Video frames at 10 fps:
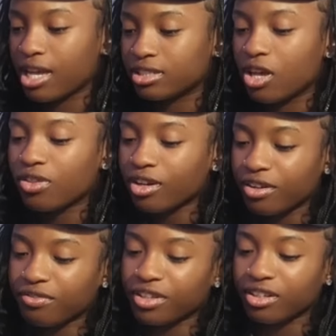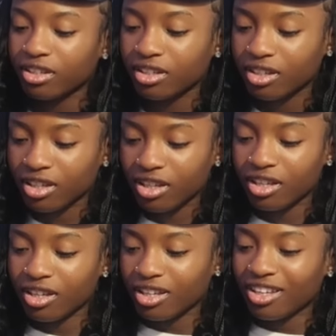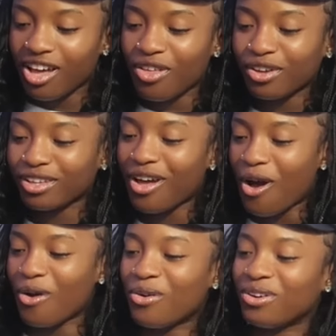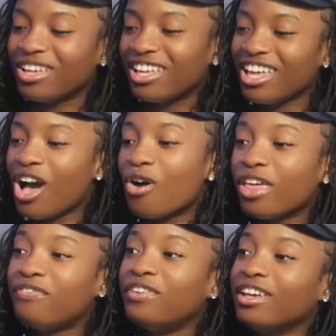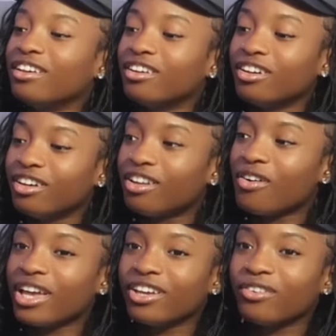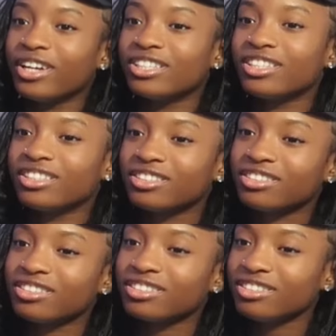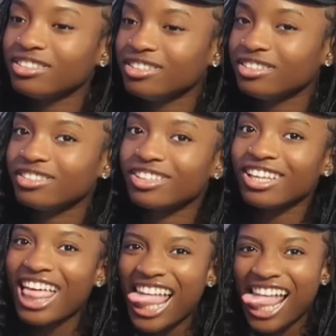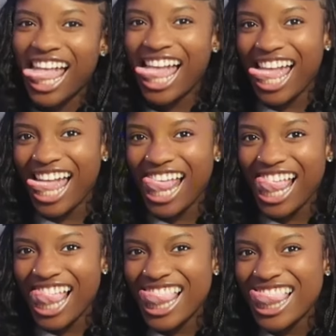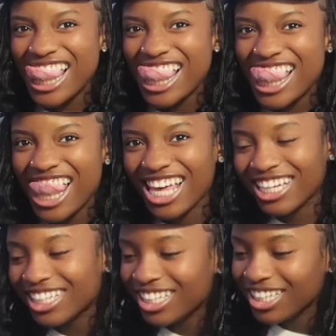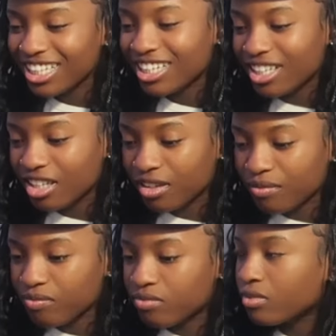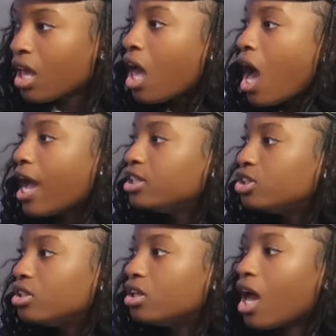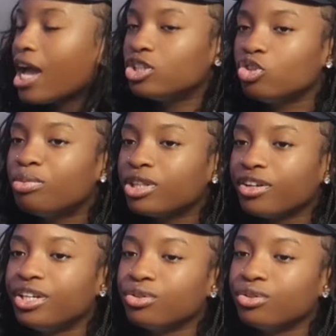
size. Oh, they're going to fit. Oh, they oh, oh, they fit good. Okay, great. cute. i I thought you had shoes like those. I, do, but they're